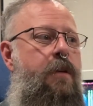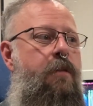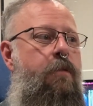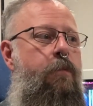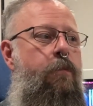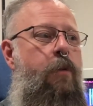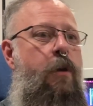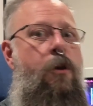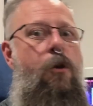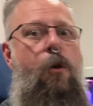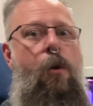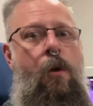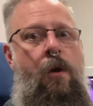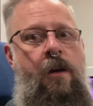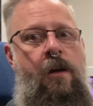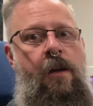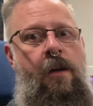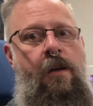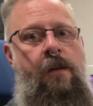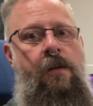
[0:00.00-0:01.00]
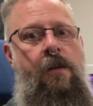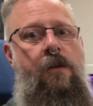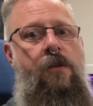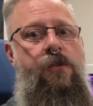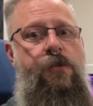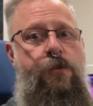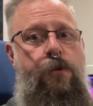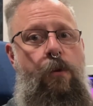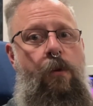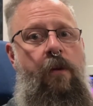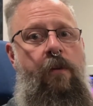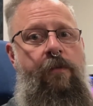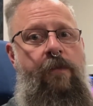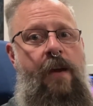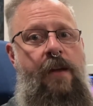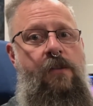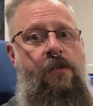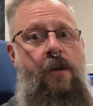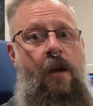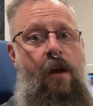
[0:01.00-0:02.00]
recorded school
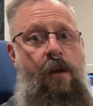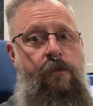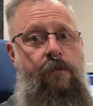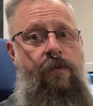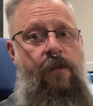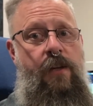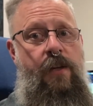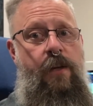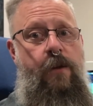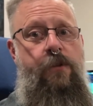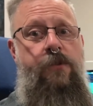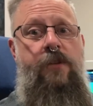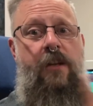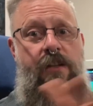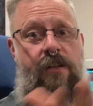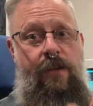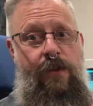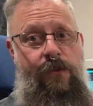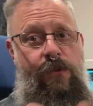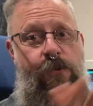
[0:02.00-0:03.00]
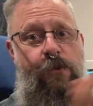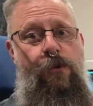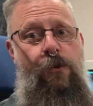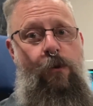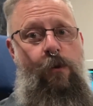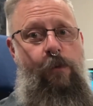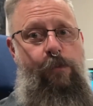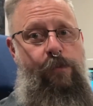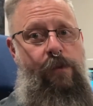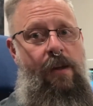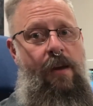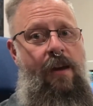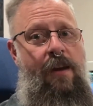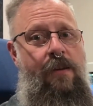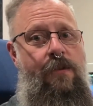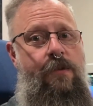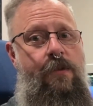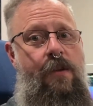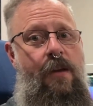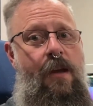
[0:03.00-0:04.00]
events on video, such as school
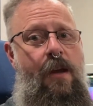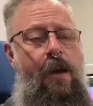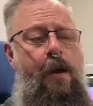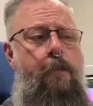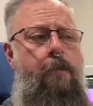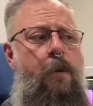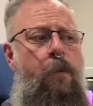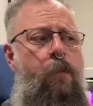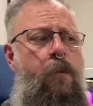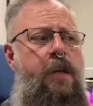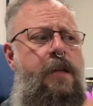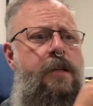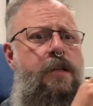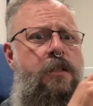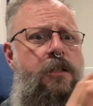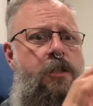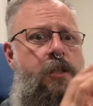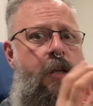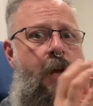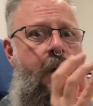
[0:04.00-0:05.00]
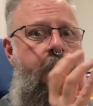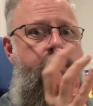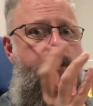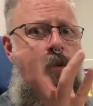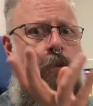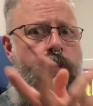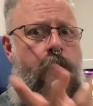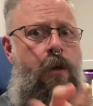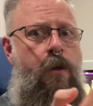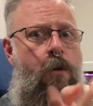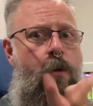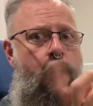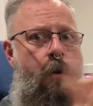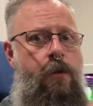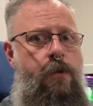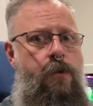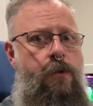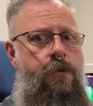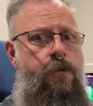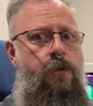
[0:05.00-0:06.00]
plays. But we didn't just
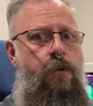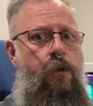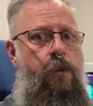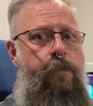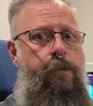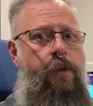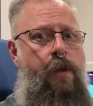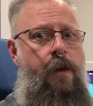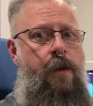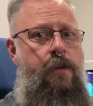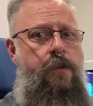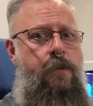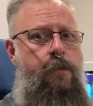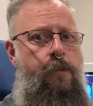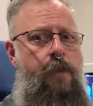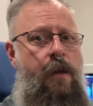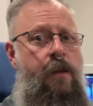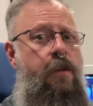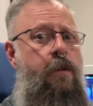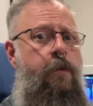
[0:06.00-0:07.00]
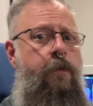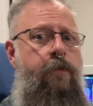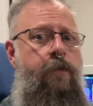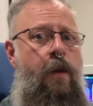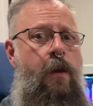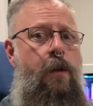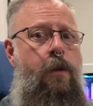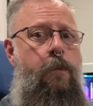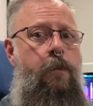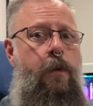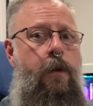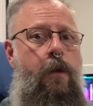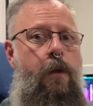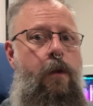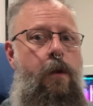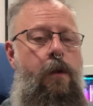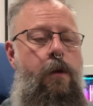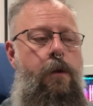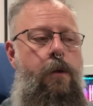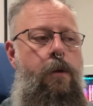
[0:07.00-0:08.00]
record the school plays and make them available
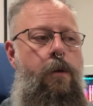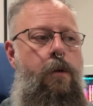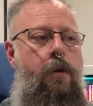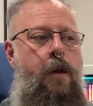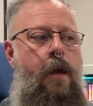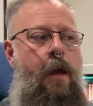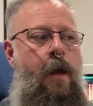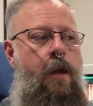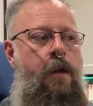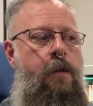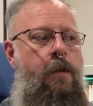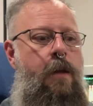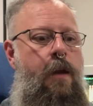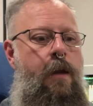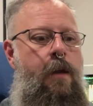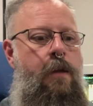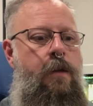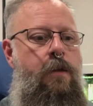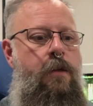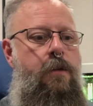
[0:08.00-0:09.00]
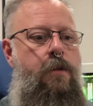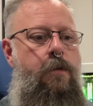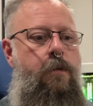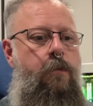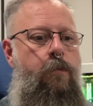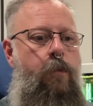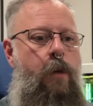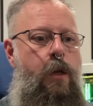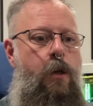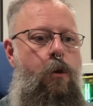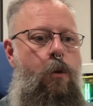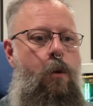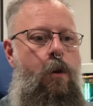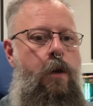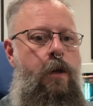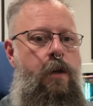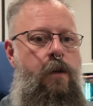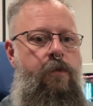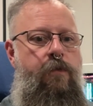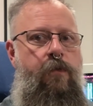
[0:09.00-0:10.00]
and
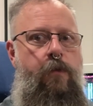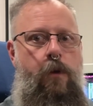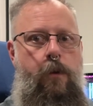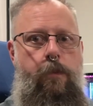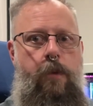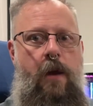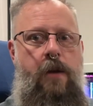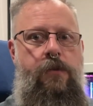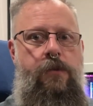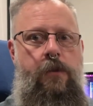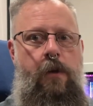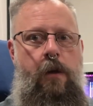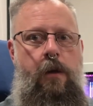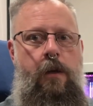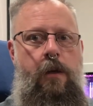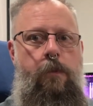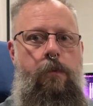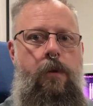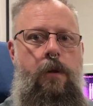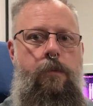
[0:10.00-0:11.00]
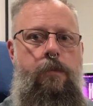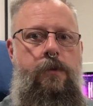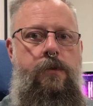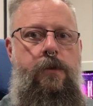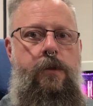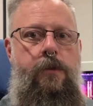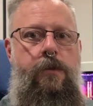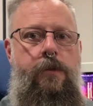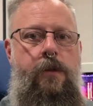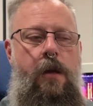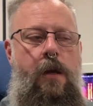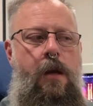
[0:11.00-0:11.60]
recorded for posterity purposes.